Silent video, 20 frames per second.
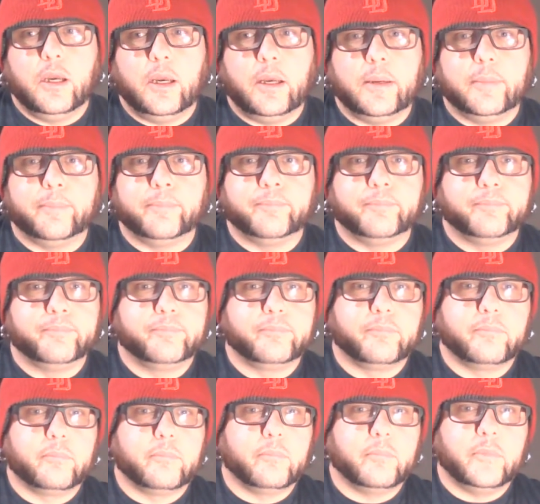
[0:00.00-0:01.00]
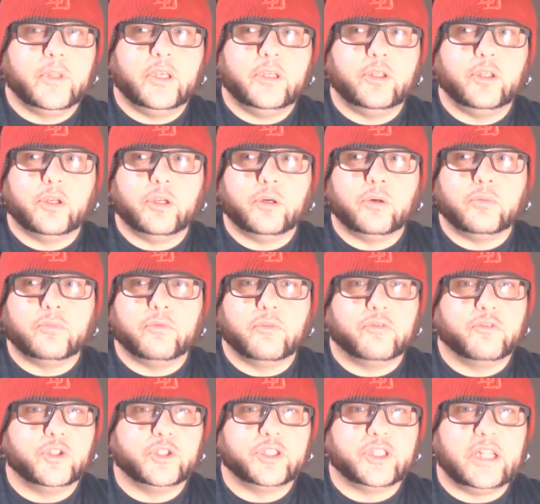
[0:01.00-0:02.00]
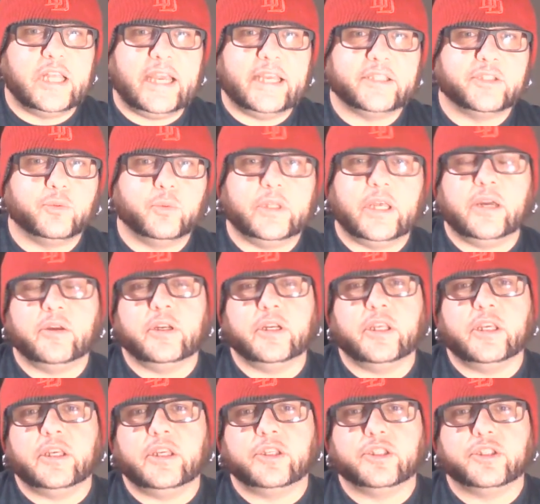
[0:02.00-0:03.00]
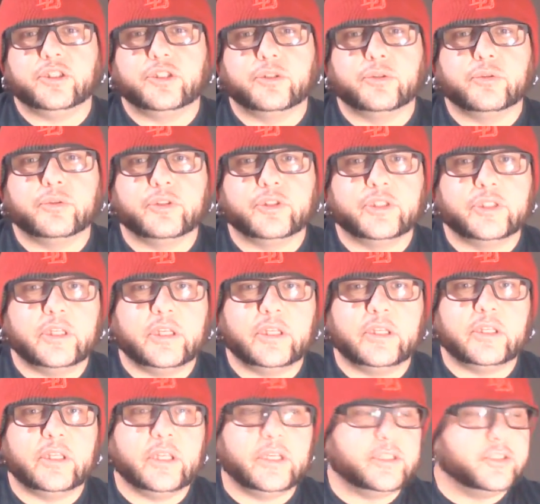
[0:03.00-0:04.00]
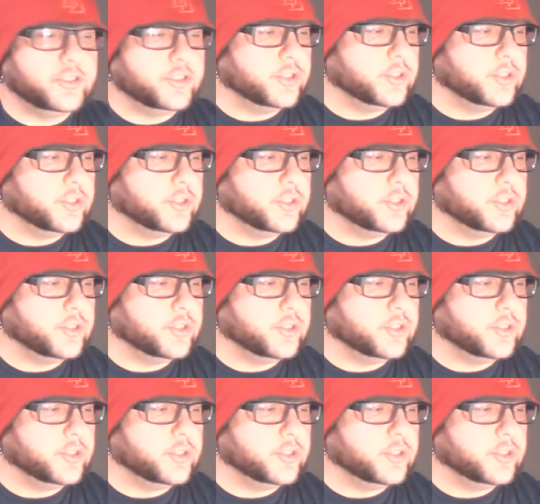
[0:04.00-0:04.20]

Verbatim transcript: um, you know, first class without any issues and get it